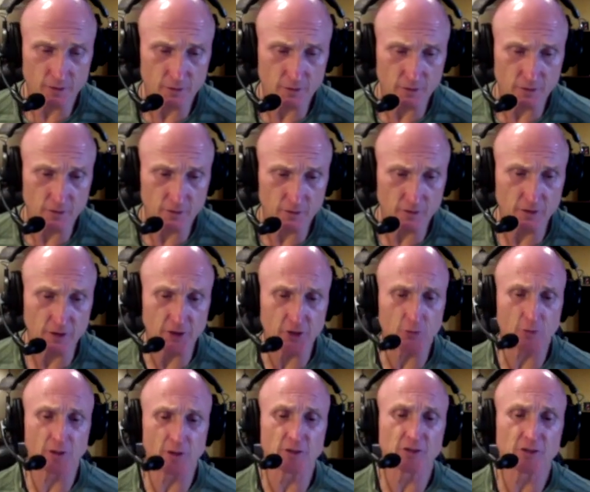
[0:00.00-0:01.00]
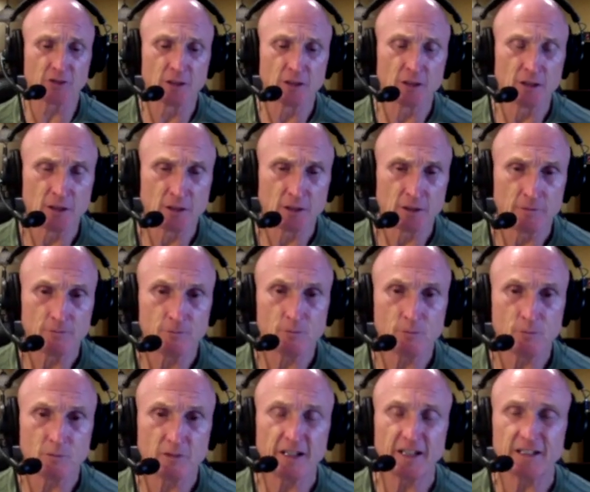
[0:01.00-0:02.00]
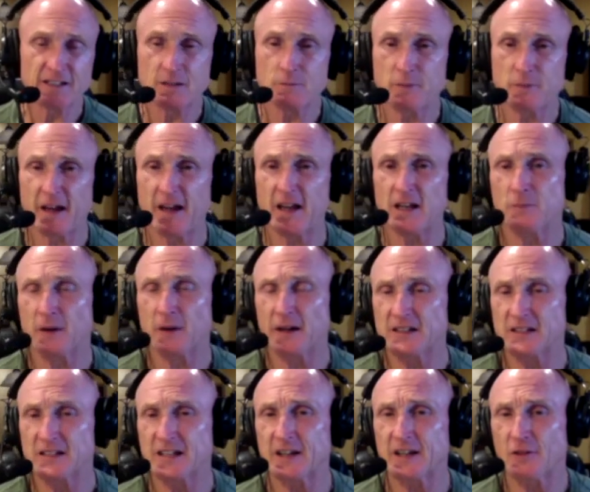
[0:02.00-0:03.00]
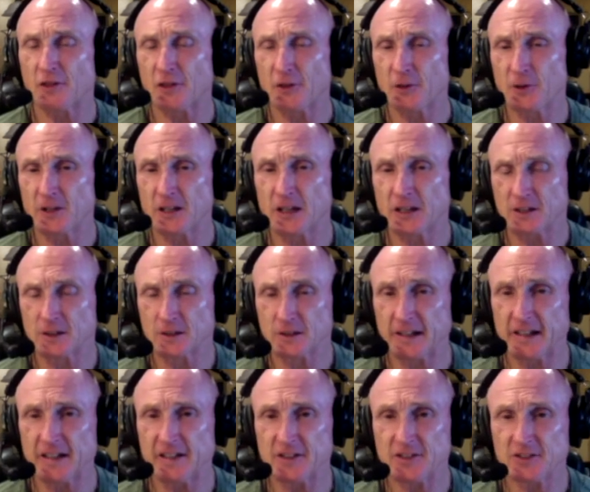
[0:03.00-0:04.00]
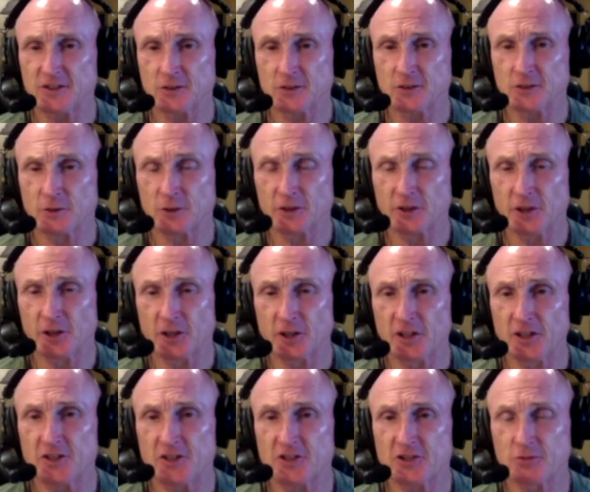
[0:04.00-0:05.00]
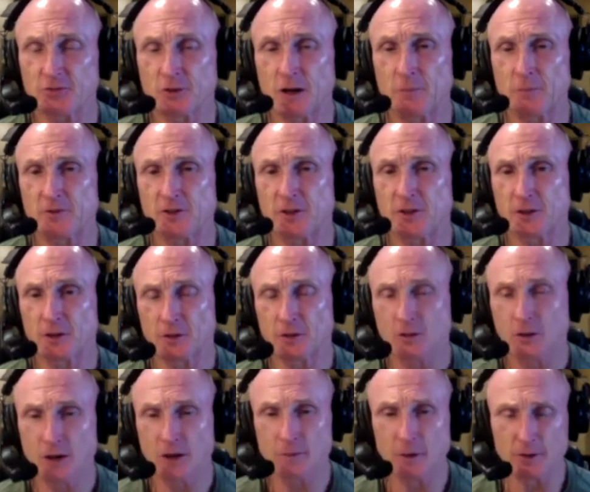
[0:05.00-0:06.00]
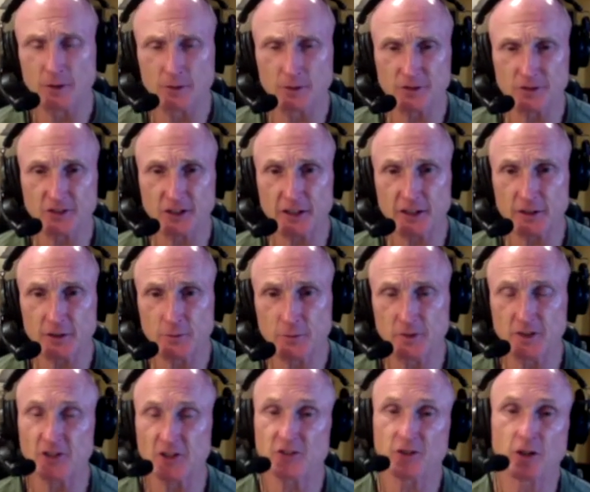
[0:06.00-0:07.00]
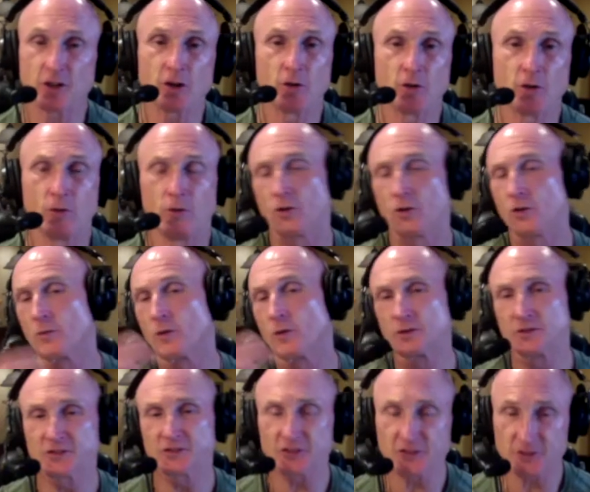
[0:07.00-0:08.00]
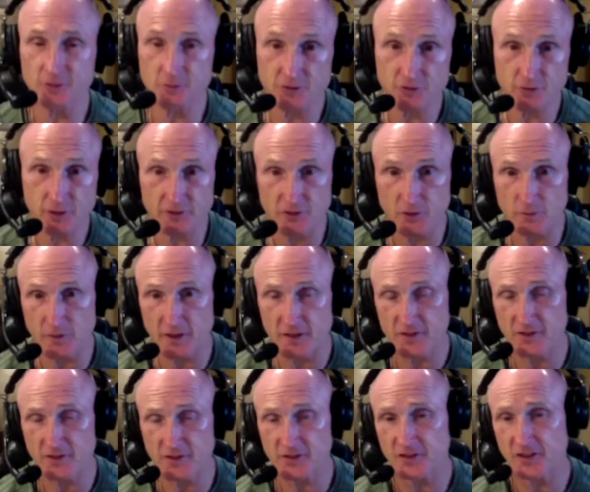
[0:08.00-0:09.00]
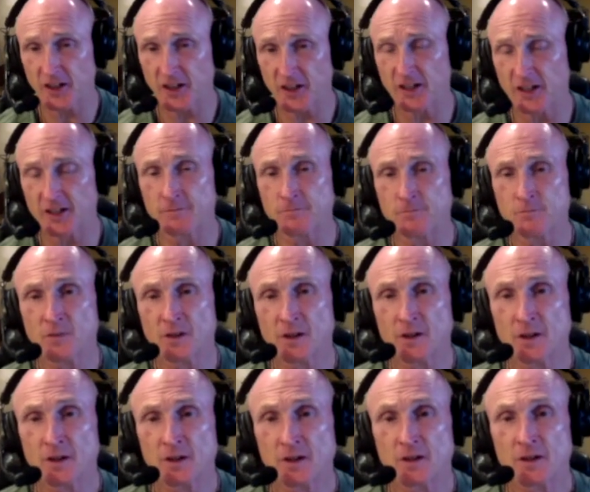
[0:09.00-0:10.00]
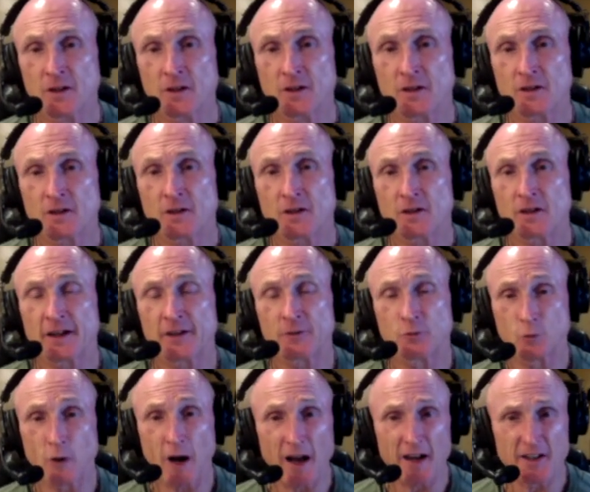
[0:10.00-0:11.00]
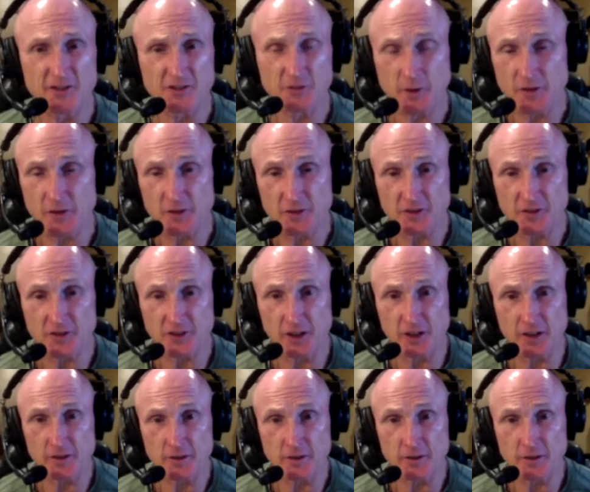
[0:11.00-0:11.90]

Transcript: In other words, get to bed by ten thirty at the latest, or you're going to disrupt your hormonal cycle, because our whole hormonal system is driven by the sun. And rise with the sun